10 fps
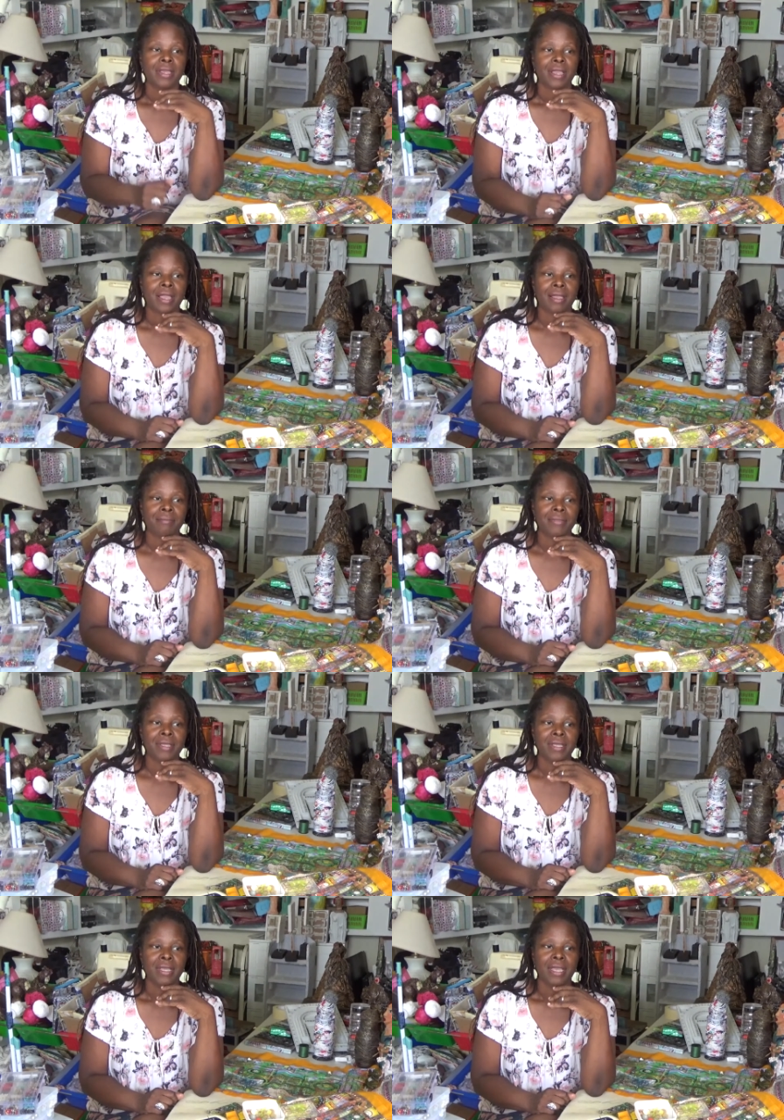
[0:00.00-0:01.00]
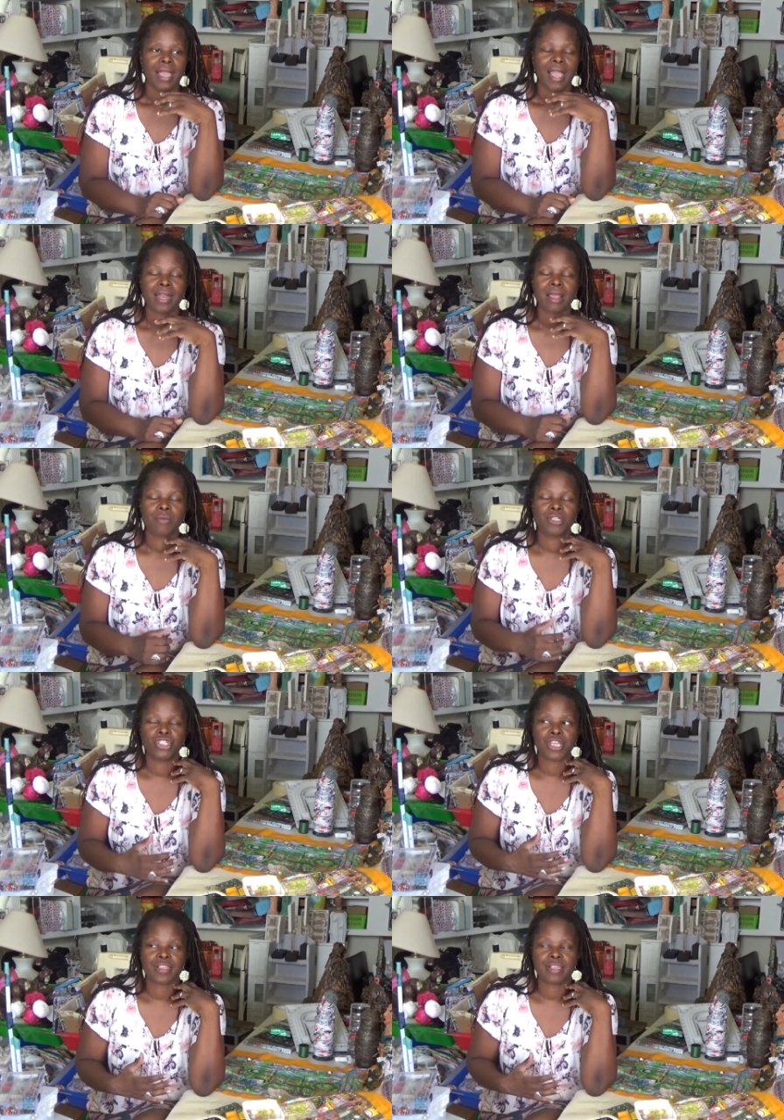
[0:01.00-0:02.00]
and I was
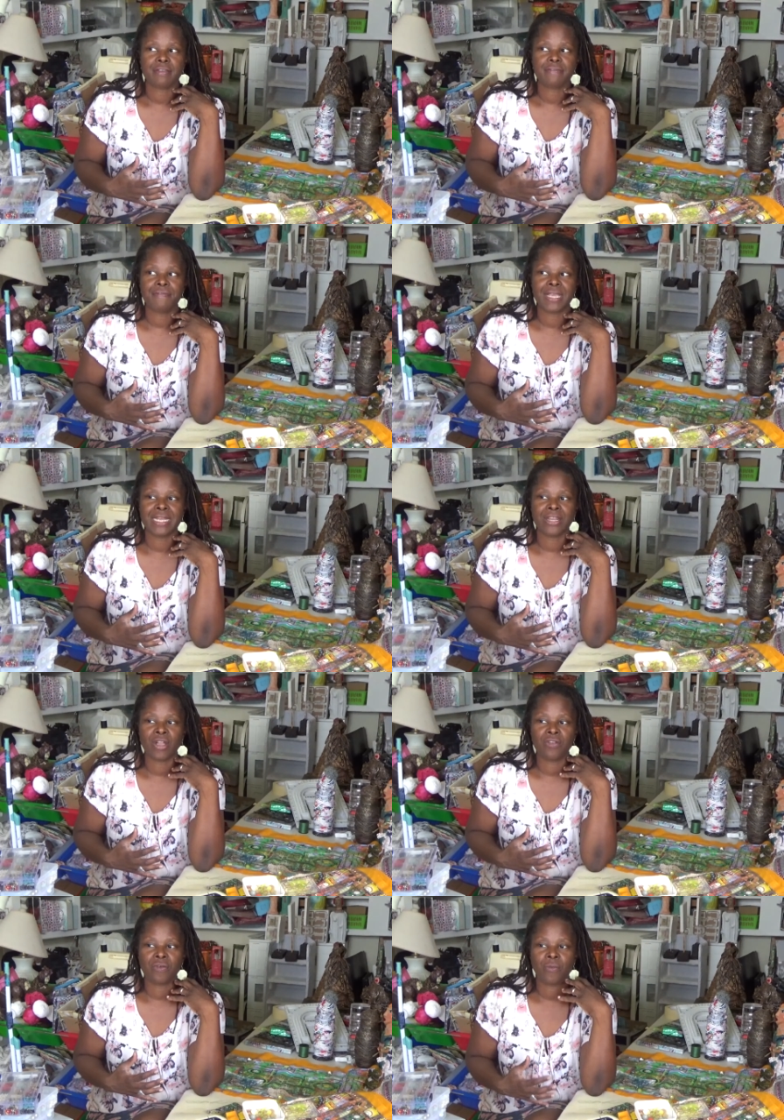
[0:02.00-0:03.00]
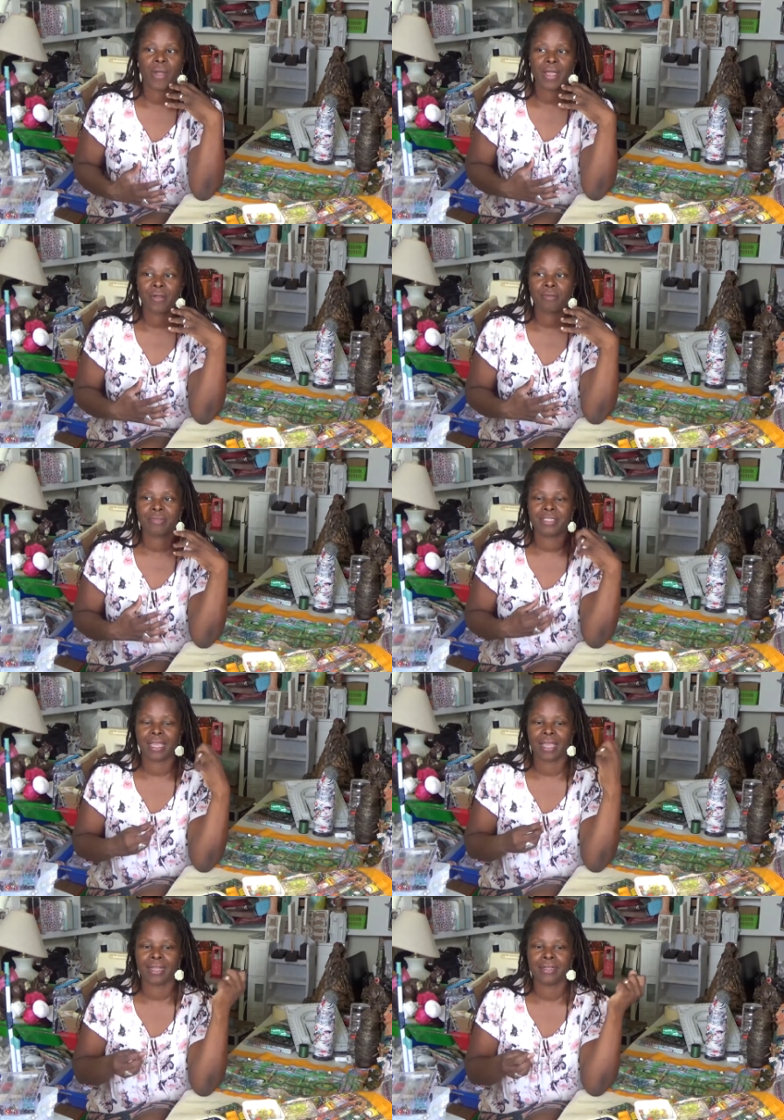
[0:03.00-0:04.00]
just feeling overwhelmed,
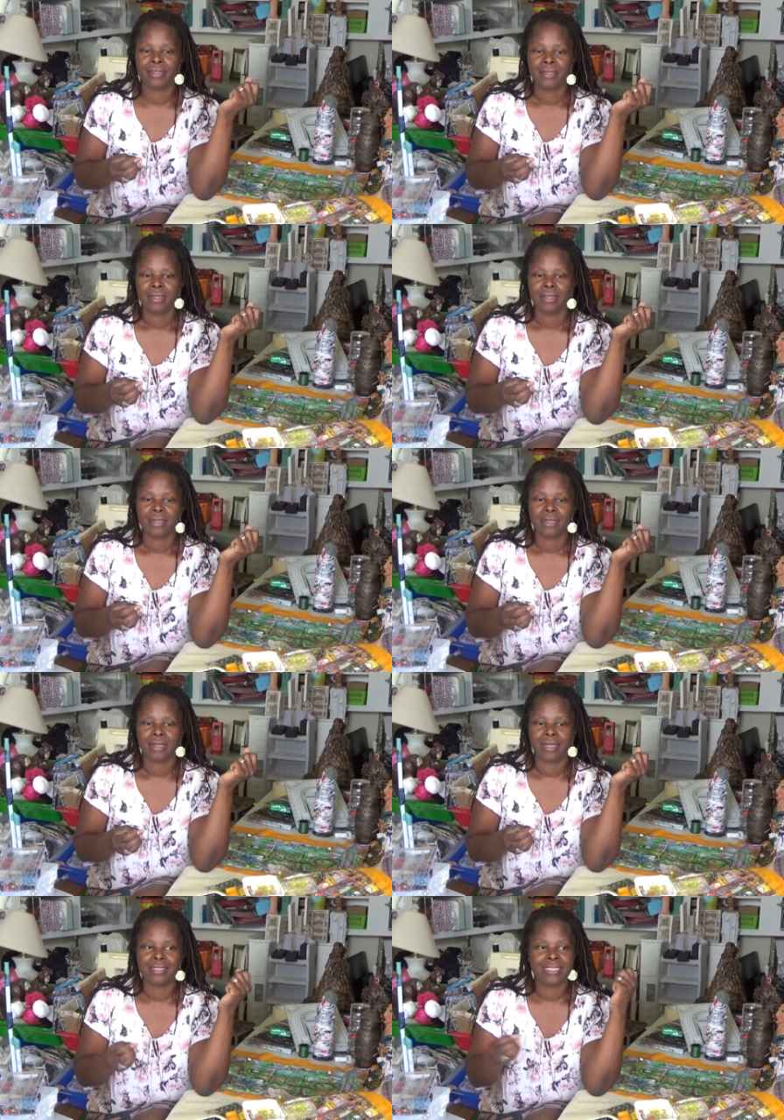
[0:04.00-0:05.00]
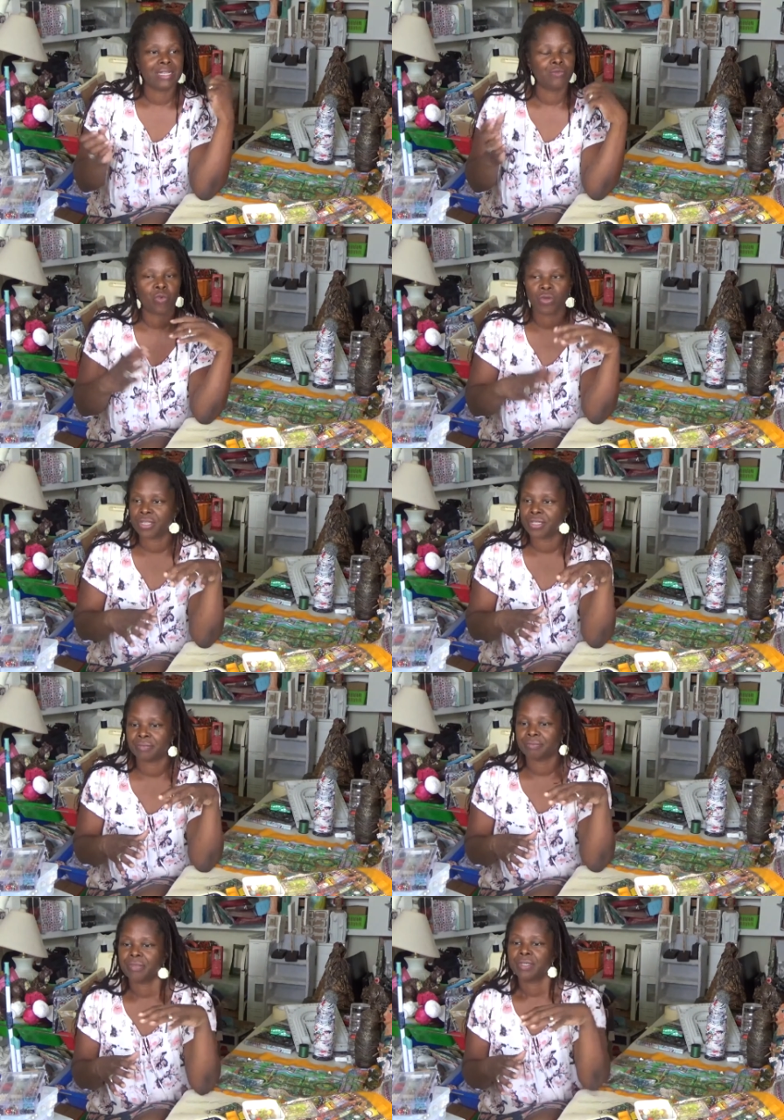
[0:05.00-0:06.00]
and I didn't
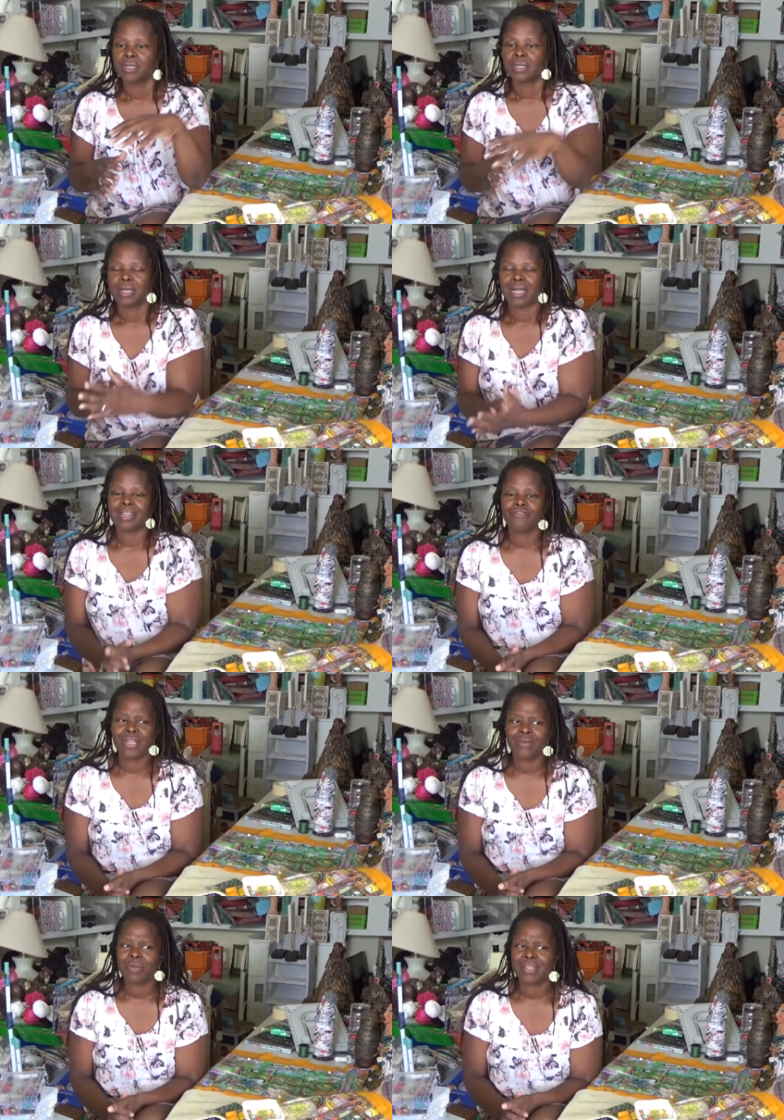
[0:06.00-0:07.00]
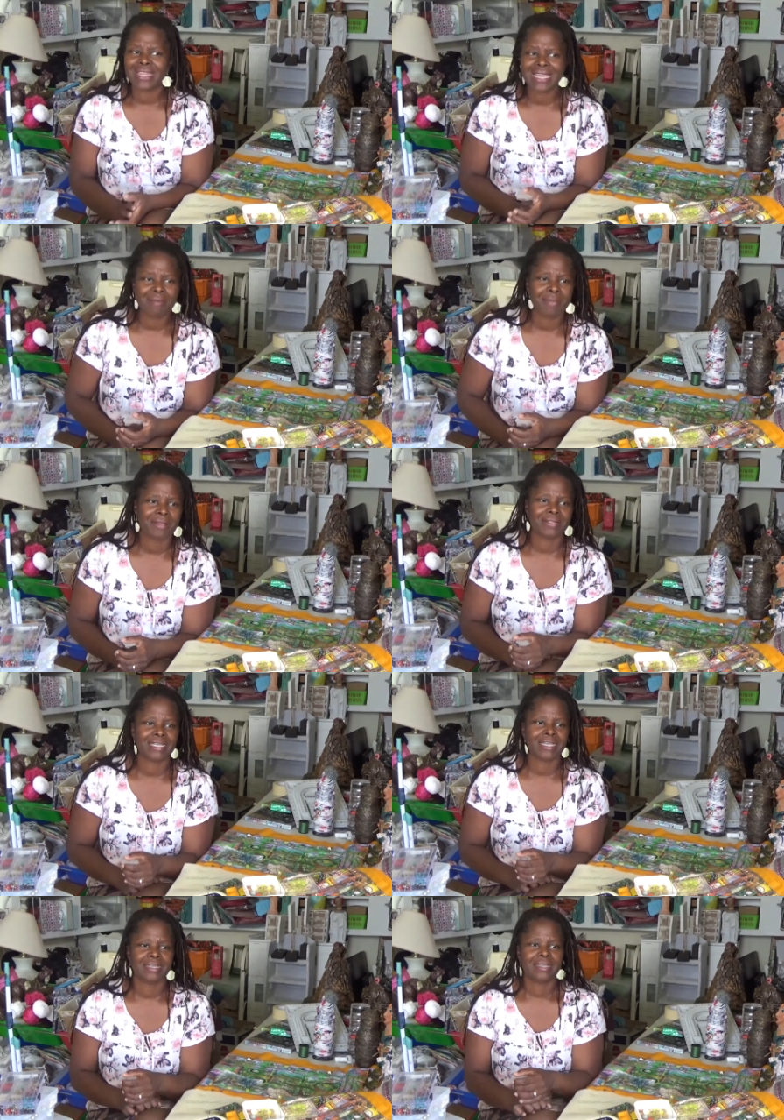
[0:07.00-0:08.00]
really want to think about
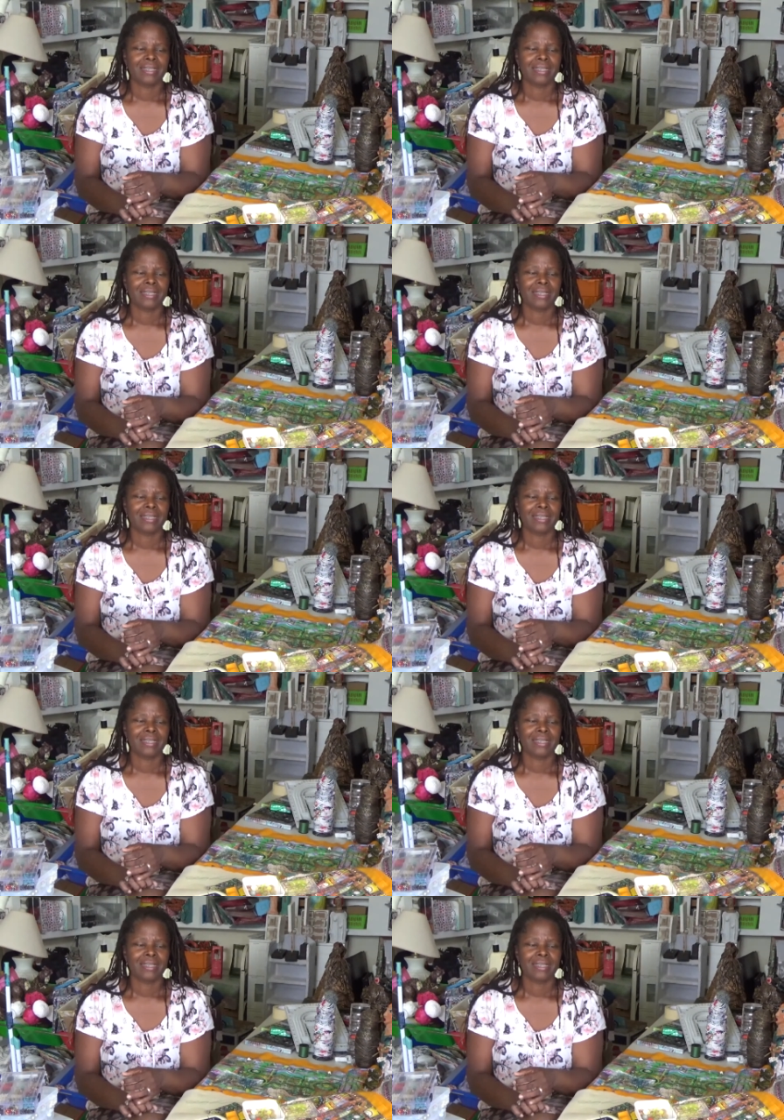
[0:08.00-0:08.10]
it.